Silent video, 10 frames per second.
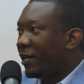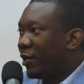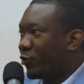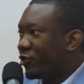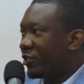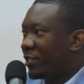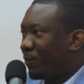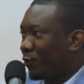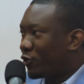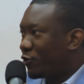it was just
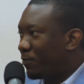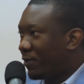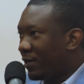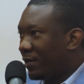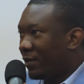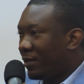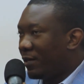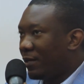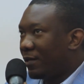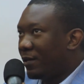supposed to
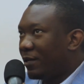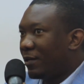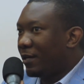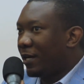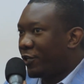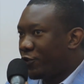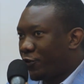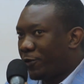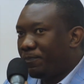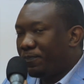be a
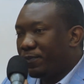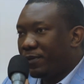trip